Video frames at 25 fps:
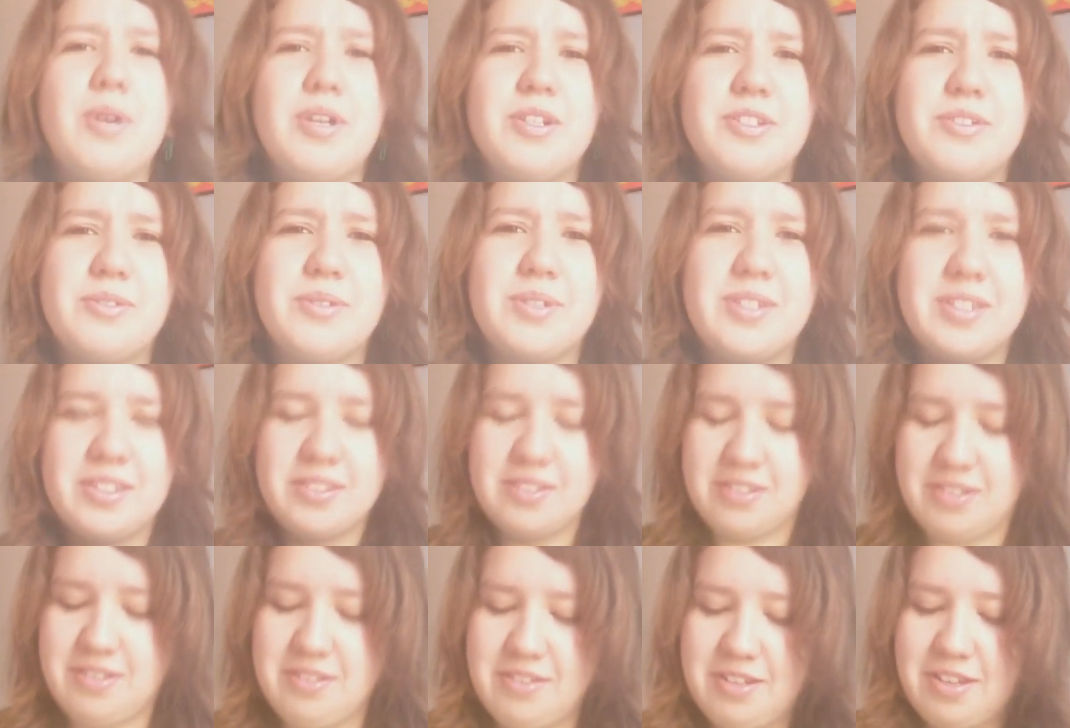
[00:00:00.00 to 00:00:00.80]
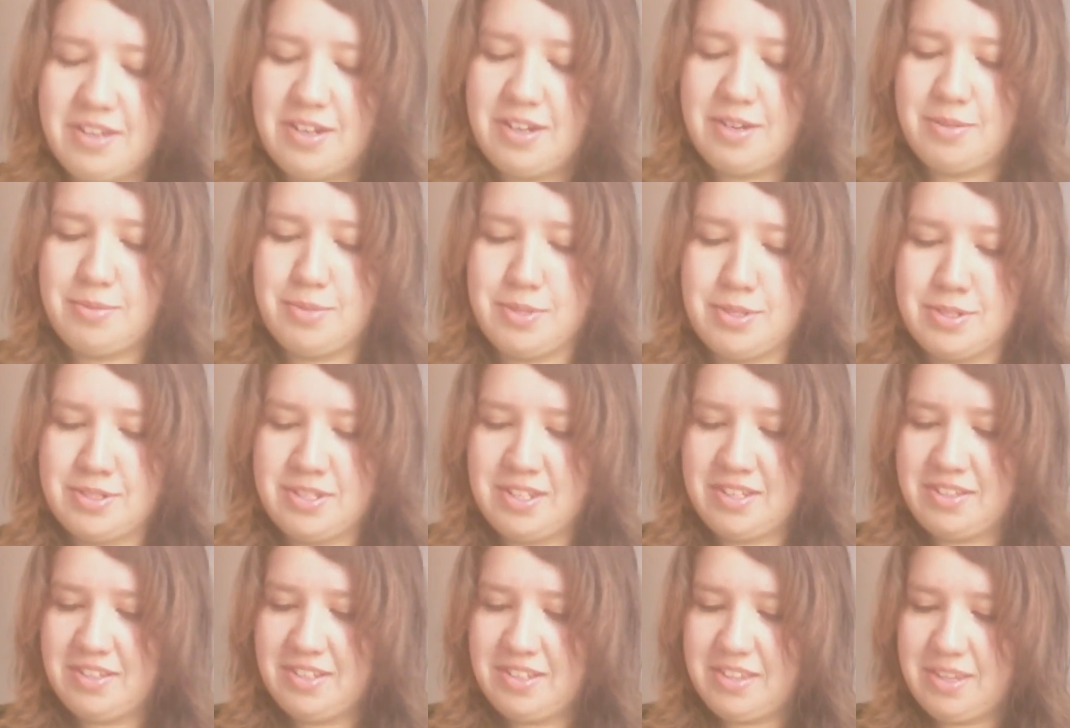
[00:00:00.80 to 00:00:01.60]
I wore it to a quinceañera
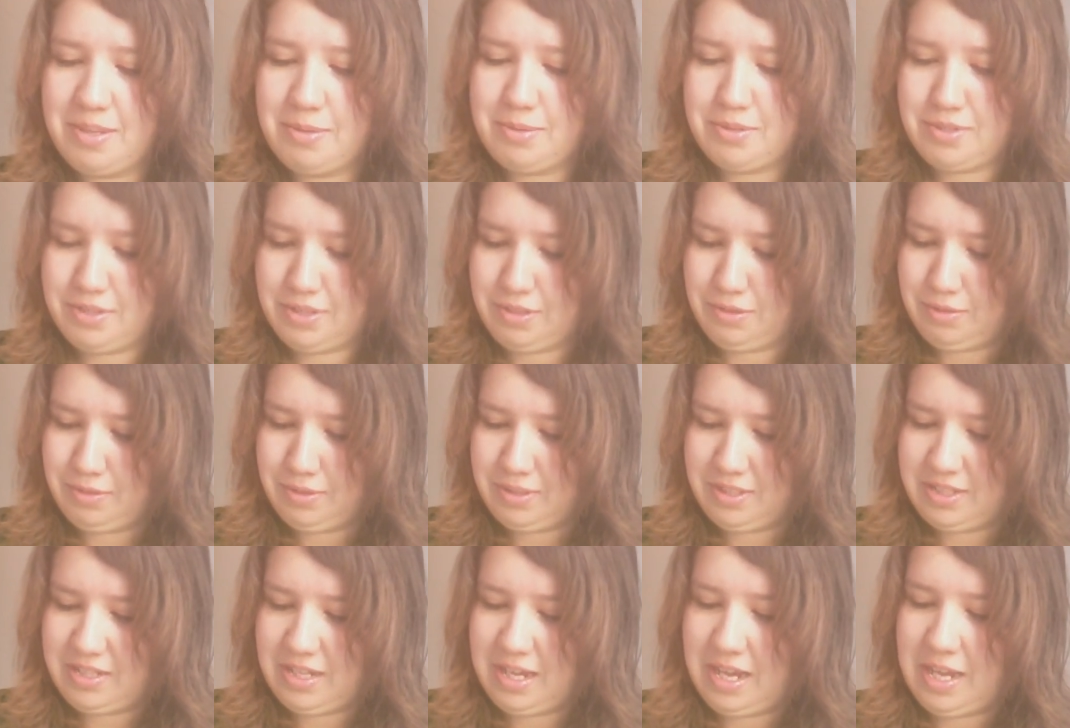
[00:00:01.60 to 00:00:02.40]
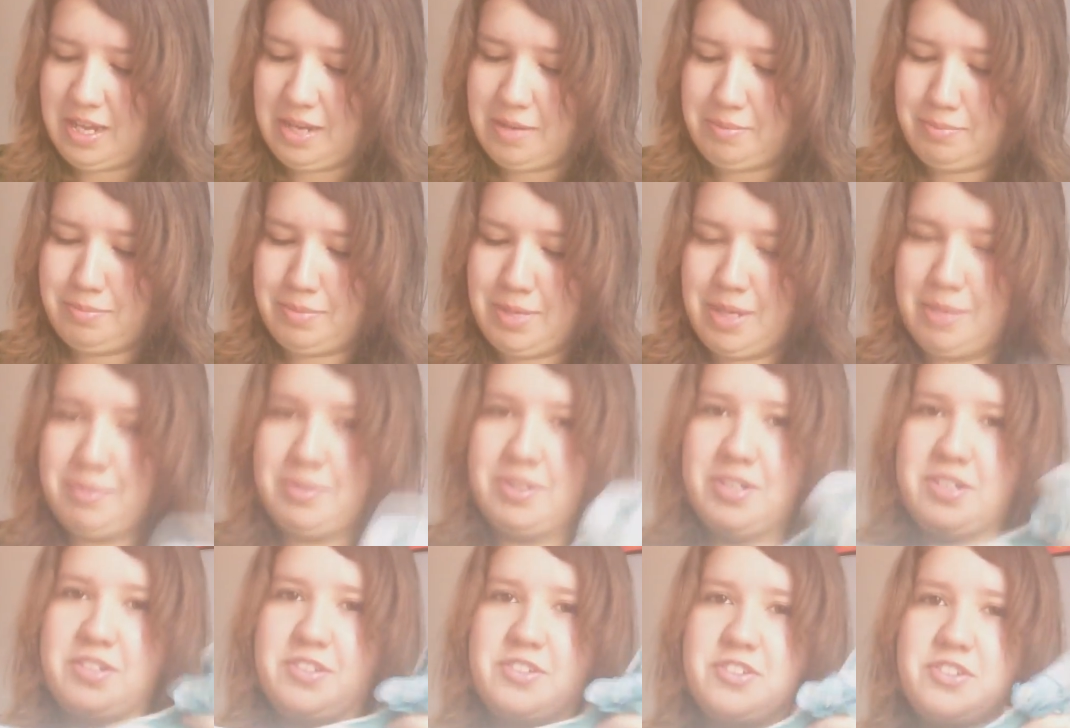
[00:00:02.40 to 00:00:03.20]
once I think that was the only time
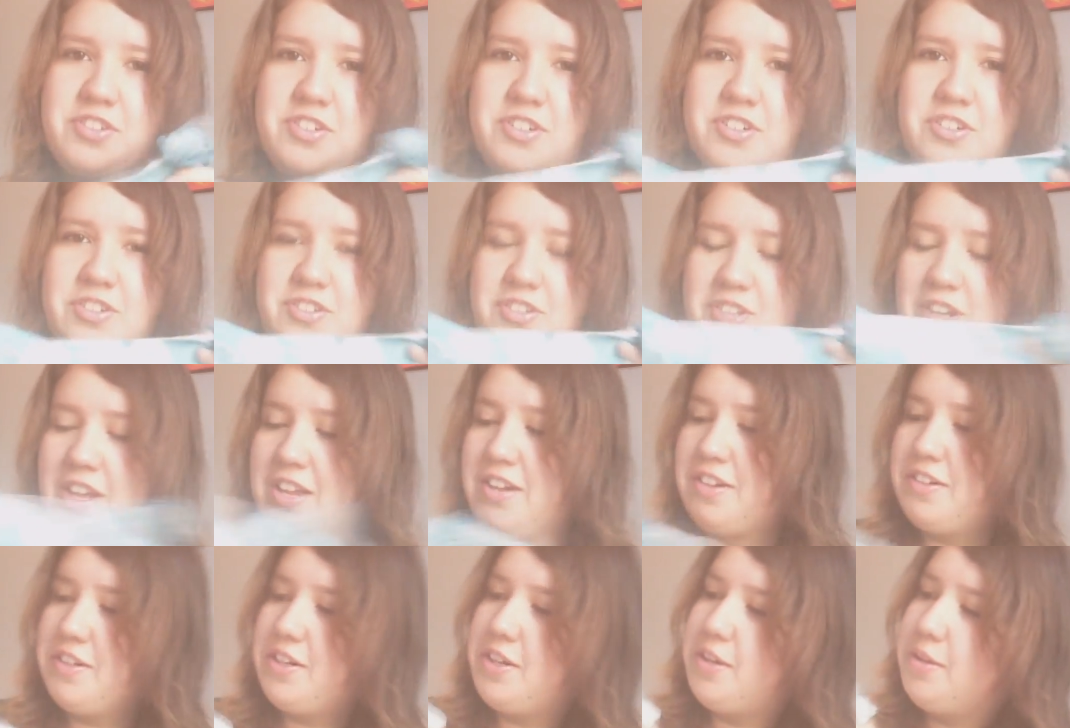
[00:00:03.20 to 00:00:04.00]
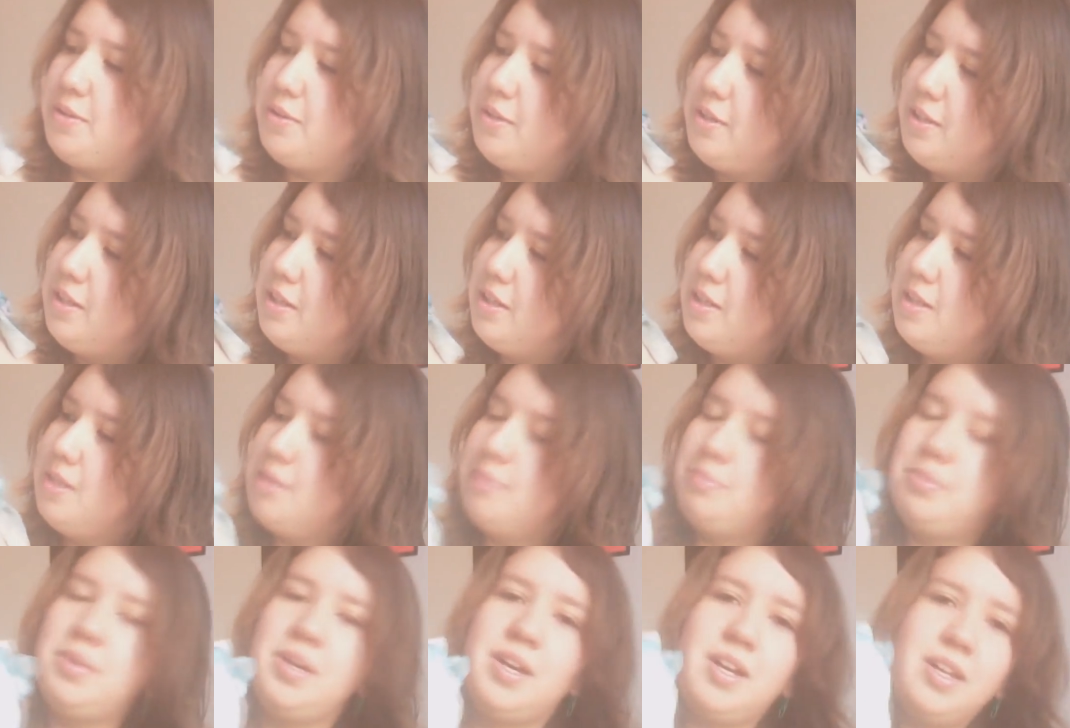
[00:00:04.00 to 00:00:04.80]
maybe to church I don't know
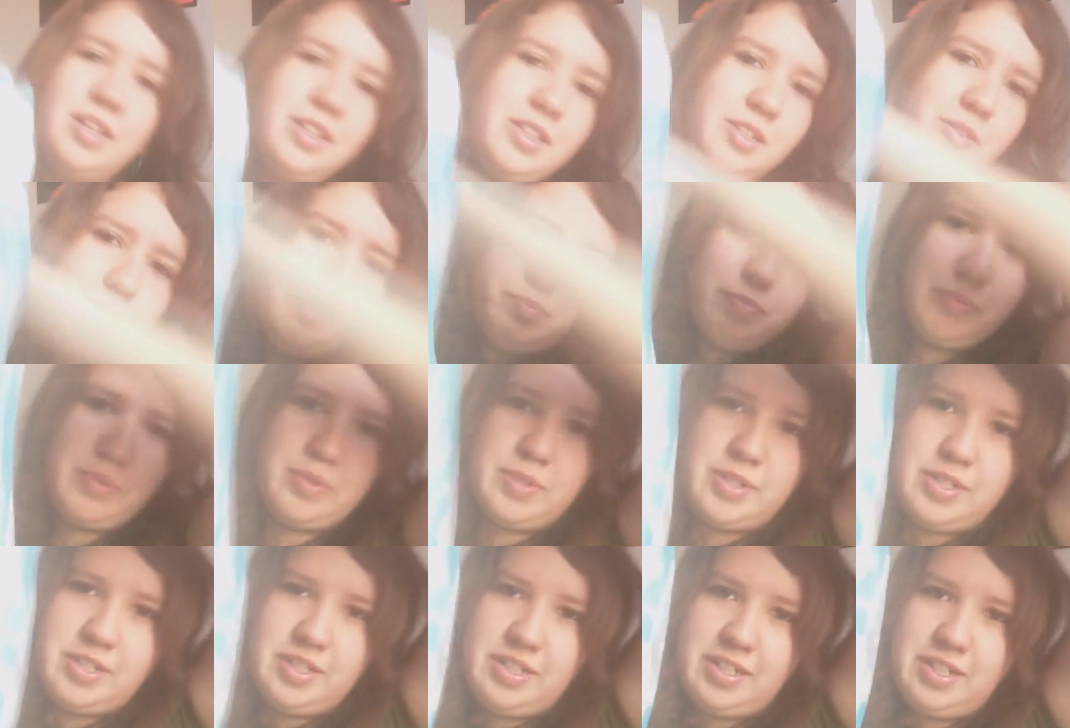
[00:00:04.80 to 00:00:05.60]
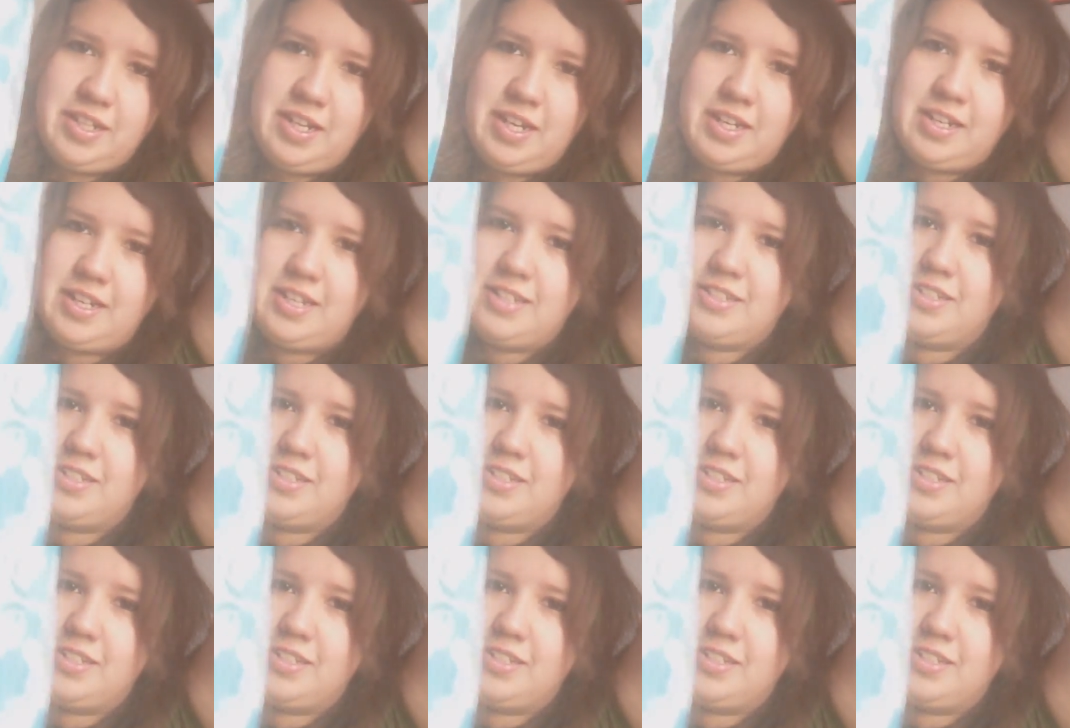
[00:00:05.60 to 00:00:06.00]
but it's pretty I